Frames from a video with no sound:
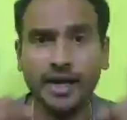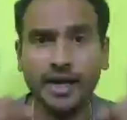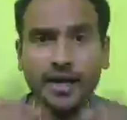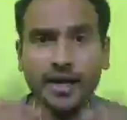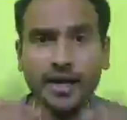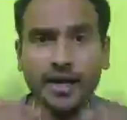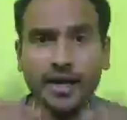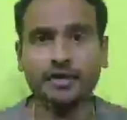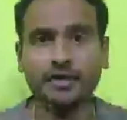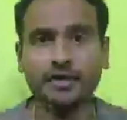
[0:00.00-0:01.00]
And
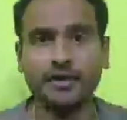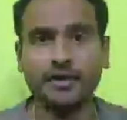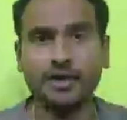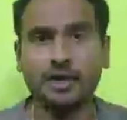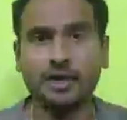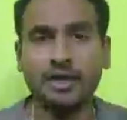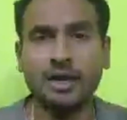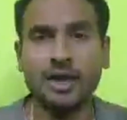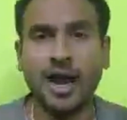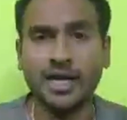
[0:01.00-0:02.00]

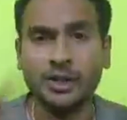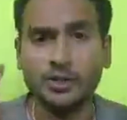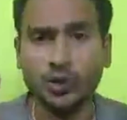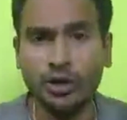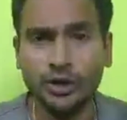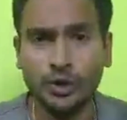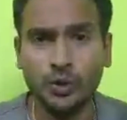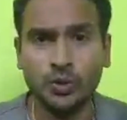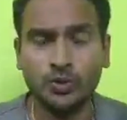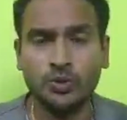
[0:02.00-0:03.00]
I told
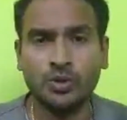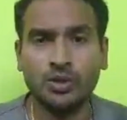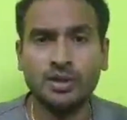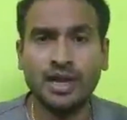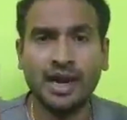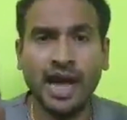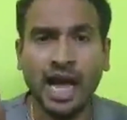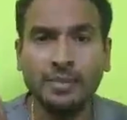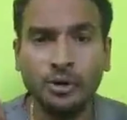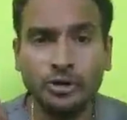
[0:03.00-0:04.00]
you that
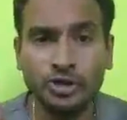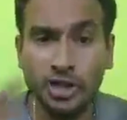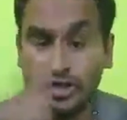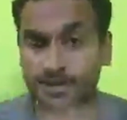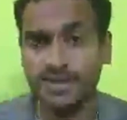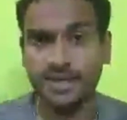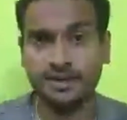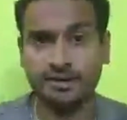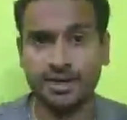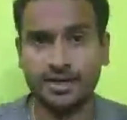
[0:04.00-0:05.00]
I'm going to share the
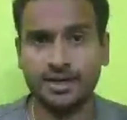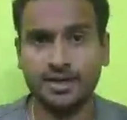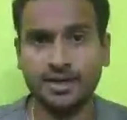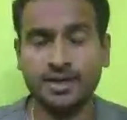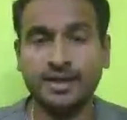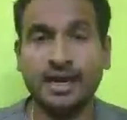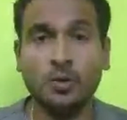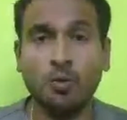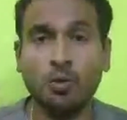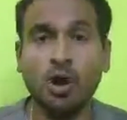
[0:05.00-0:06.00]
secret that
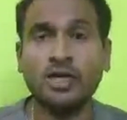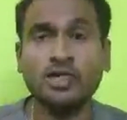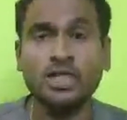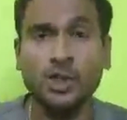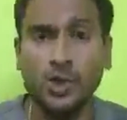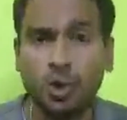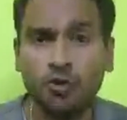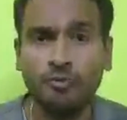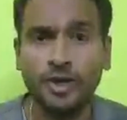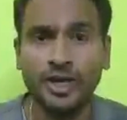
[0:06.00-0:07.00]
what drove
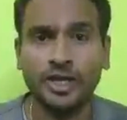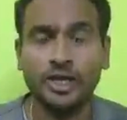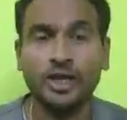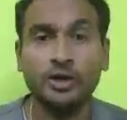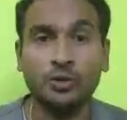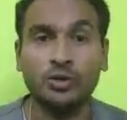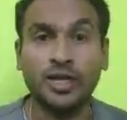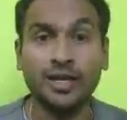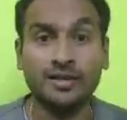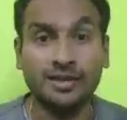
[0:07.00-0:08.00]
me to take
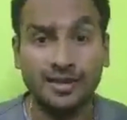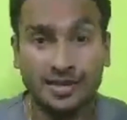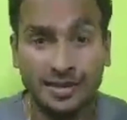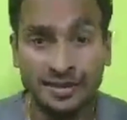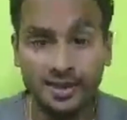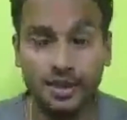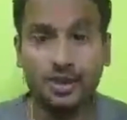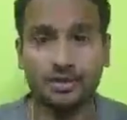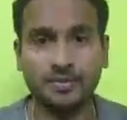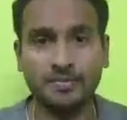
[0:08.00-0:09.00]
this decision.
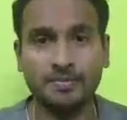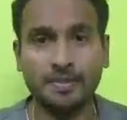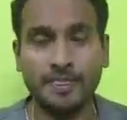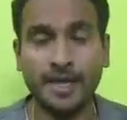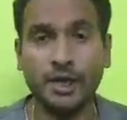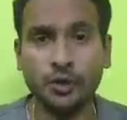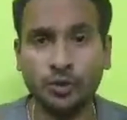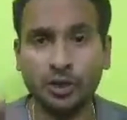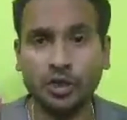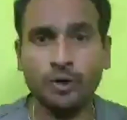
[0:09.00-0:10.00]
And to
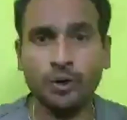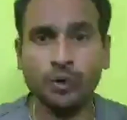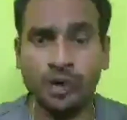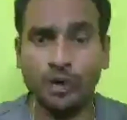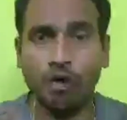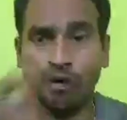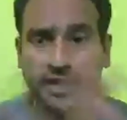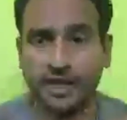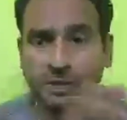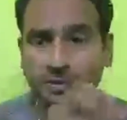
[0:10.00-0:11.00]
give you a
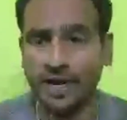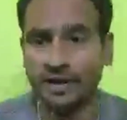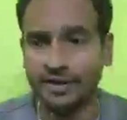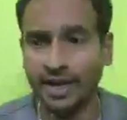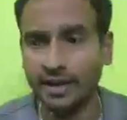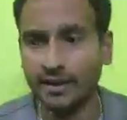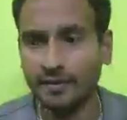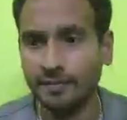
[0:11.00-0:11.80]
context behind that,